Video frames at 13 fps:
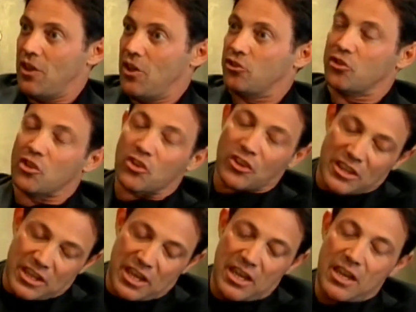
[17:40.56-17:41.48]
So the
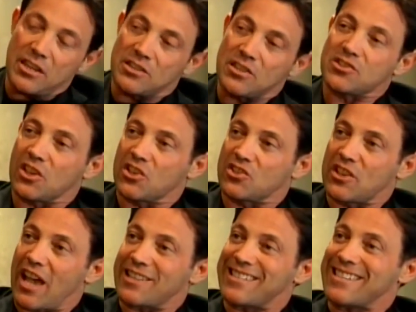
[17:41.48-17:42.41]
key to
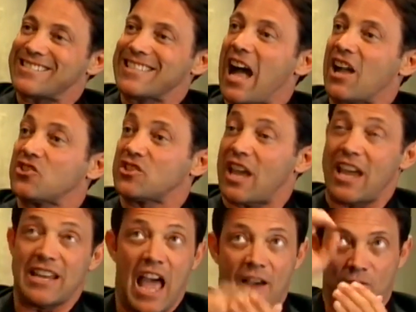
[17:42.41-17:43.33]
success is not just
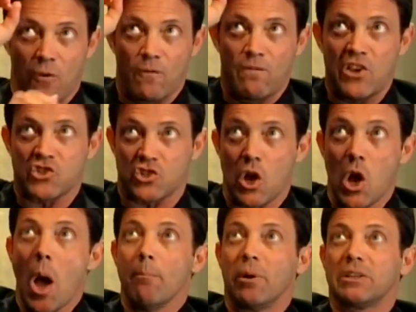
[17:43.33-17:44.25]
A, to have your vision,
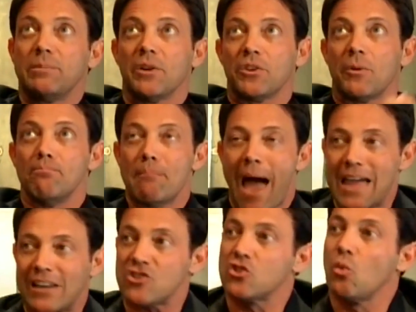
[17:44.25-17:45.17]
but to be able to
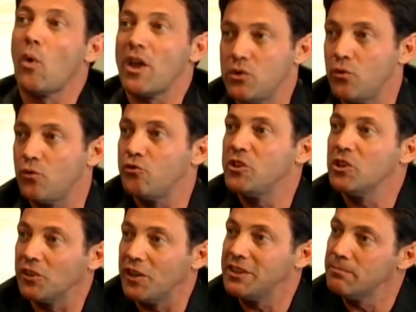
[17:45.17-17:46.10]
manage the way you
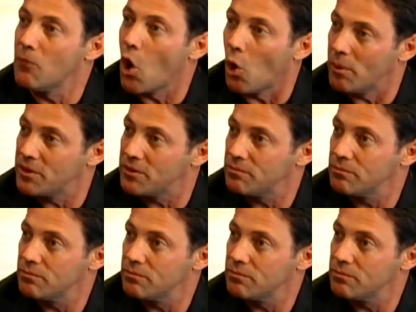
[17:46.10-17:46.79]
feel in the moment.